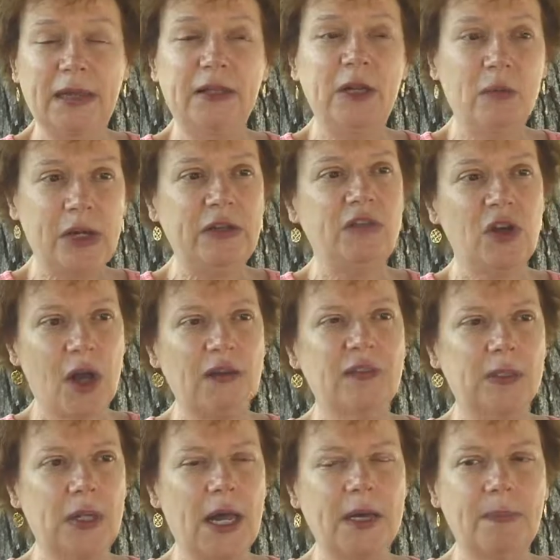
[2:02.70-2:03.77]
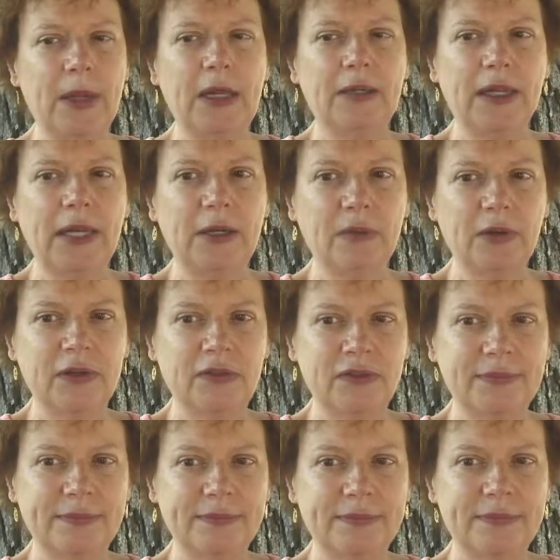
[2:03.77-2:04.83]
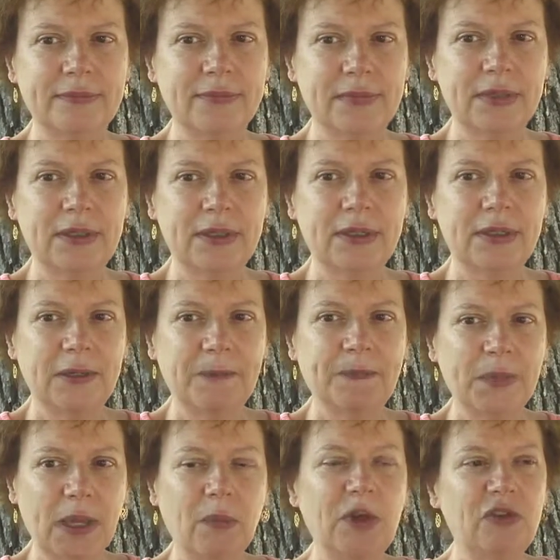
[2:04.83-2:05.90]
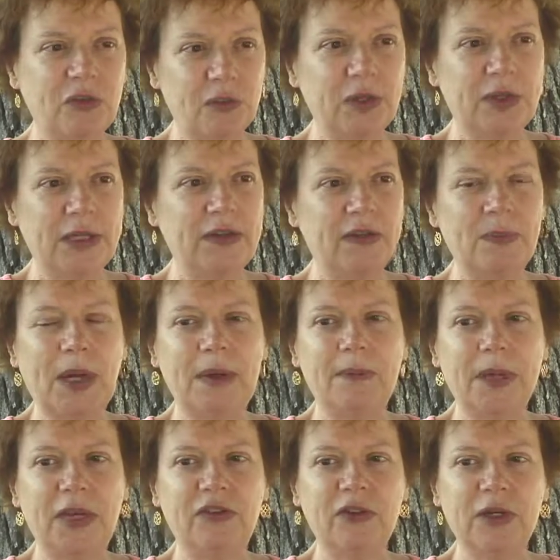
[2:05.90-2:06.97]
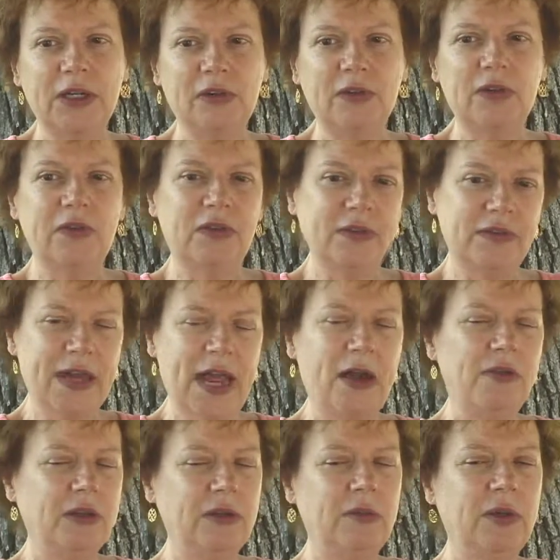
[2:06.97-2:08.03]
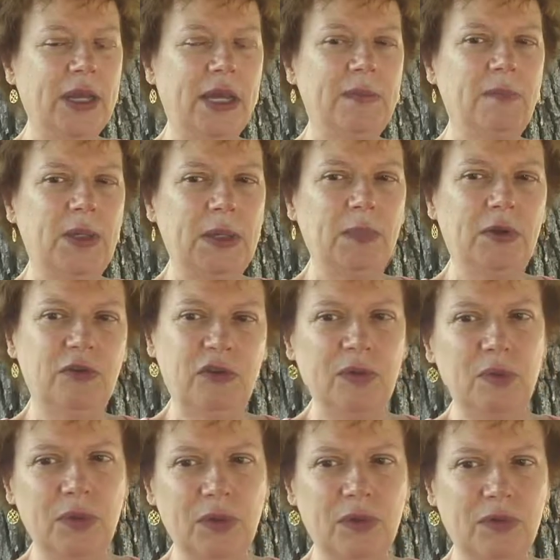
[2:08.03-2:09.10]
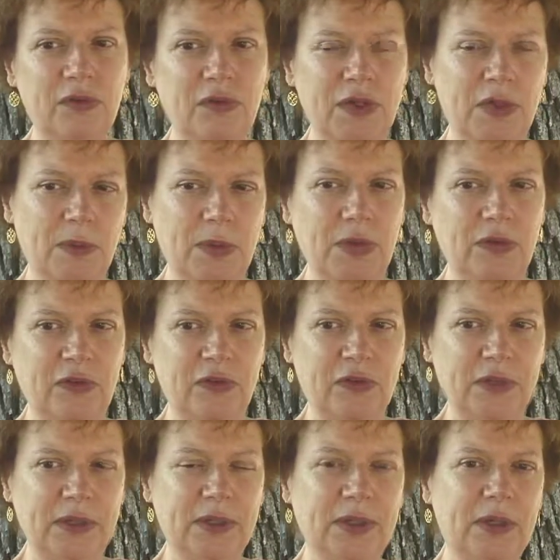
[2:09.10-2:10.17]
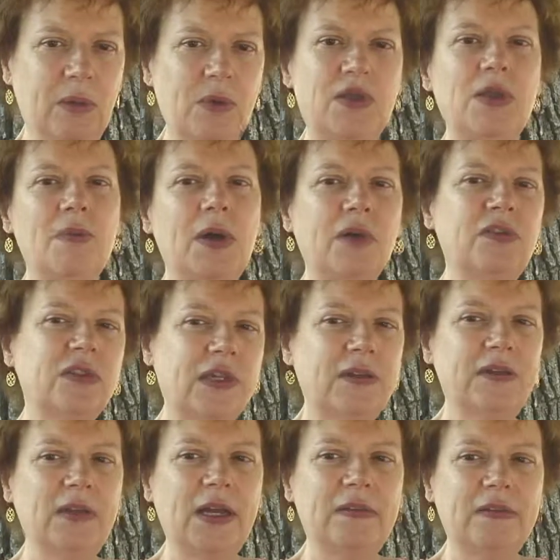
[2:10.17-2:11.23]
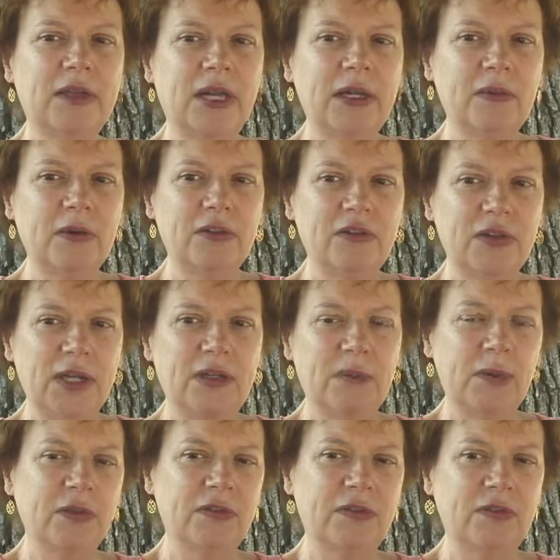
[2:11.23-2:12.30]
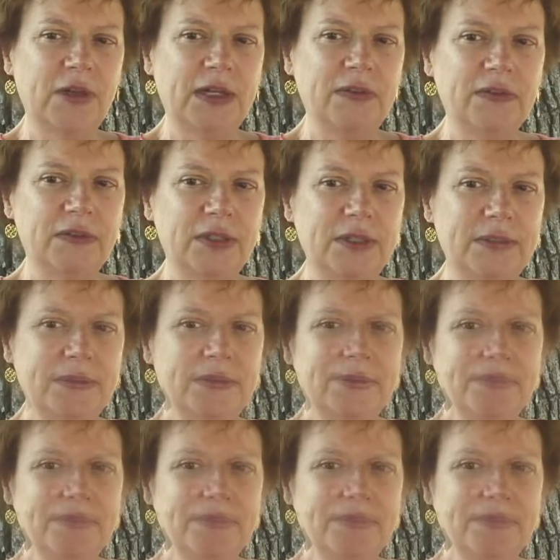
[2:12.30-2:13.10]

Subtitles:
And then we talked a lot about language, which really is my major interest, is how do you get people to move in with the most concise language and the most effectively.